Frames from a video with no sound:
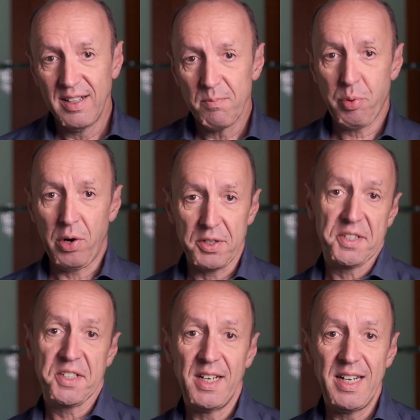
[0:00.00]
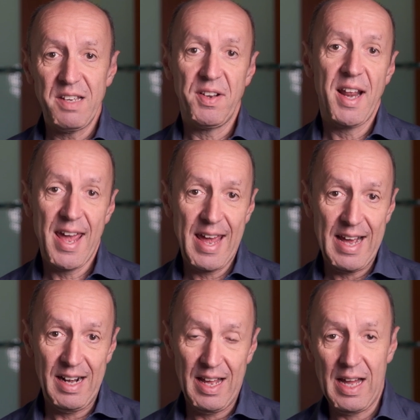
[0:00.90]
process the living
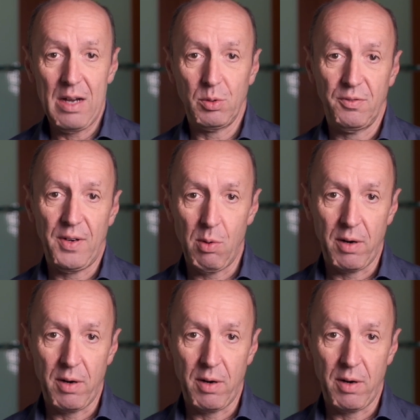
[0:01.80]
hell out of our